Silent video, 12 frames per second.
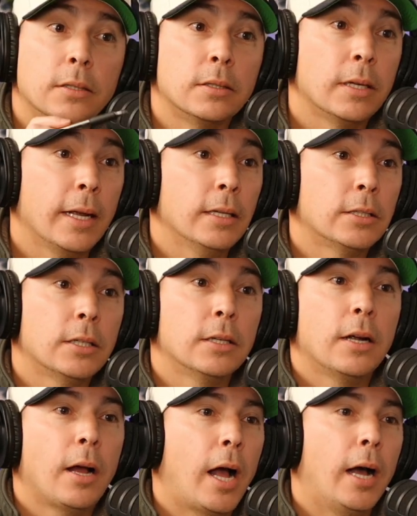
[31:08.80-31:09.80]

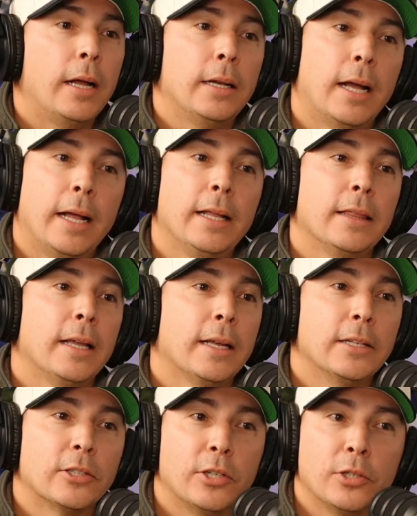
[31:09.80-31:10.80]
I didn't think
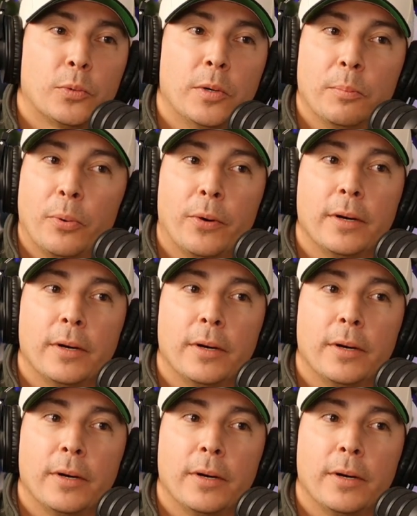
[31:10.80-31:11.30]
inserts were important.